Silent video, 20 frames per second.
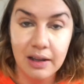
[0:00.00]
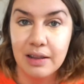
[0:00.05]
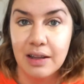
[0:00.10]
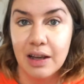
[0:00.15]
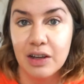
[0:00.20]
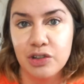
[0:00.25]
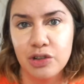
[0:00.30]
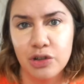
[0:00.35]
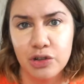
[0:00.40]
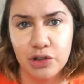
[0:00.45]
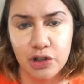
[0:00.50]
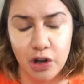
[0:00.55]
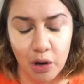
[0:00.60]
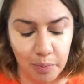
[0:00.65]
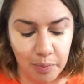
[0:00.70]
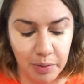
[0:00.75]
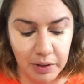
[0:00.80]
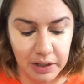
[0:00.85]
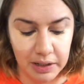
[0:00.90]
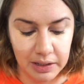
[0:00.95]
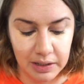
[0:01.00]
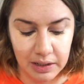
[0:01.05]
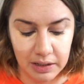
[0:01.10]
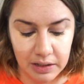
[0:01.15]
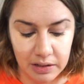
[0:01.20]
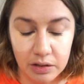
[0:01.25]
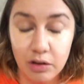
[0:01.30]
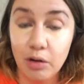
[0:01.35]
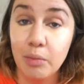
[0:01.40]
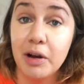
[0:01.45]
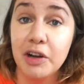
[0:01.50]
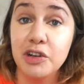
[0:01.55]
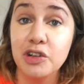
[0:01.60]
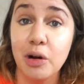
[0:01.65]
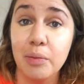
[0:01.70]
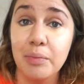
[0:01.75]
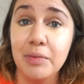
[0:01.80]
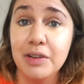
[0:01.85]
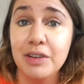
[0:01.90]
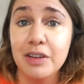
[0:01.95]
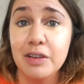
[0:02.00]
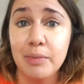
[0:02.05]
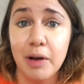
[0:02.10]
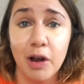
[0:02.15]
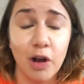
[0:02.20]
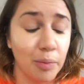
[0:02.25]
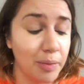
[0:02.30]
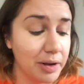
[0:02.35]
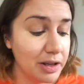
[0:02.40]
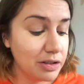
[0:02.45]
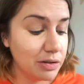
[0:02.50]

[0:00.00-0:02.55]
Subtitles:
that's your job, but this is not my job, this is my hobby.